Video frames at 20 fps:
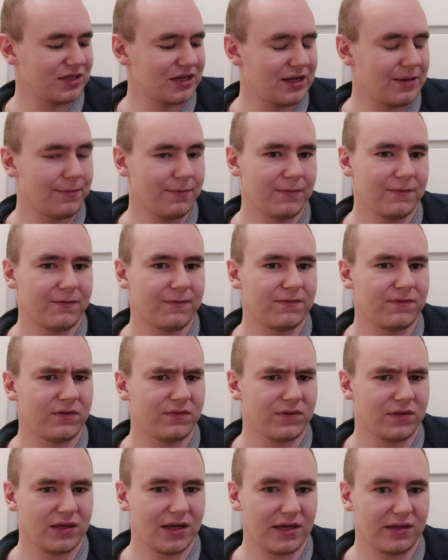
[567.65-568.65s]

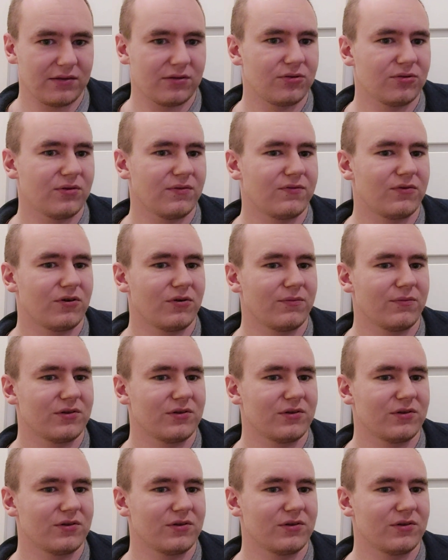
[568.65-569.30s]
M58 uniform,